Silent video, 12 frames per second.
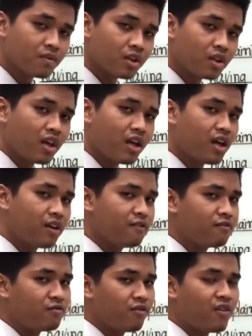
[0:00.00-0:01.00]

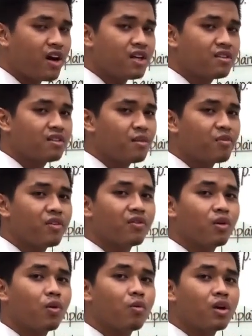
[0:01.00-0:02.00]
and find some
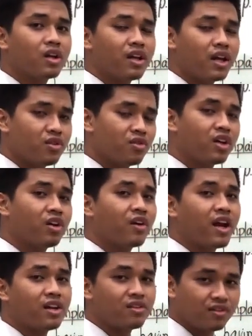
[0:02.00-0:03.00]
difficult word that you cannot
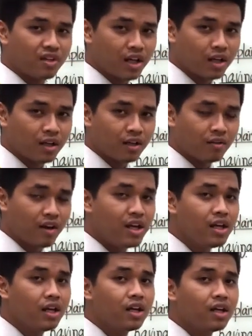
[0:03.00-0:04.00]
understand,
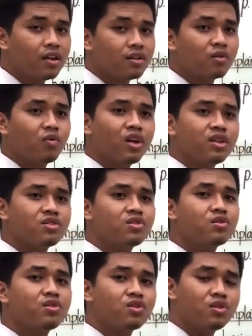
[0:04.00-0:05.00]
right? So what
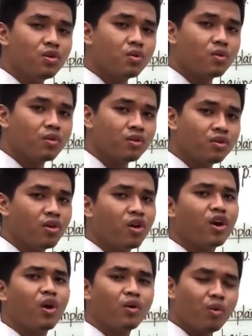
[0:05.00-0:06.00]
should you do? You
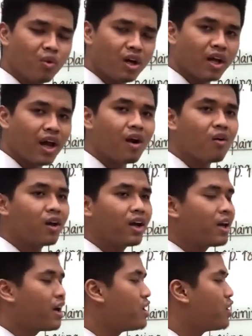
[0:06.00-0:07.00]
don't know the word, how
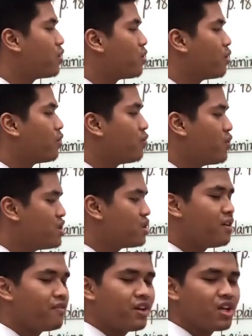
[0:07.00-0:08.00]
can I know
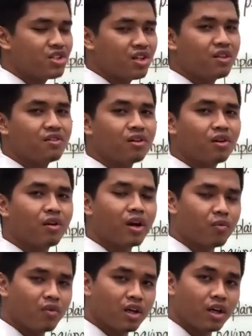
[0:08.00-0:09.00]
which definition is the
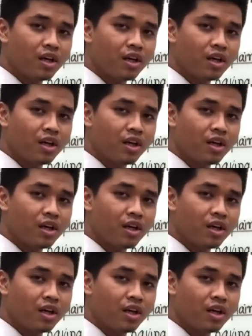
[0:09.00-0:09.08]
correct word?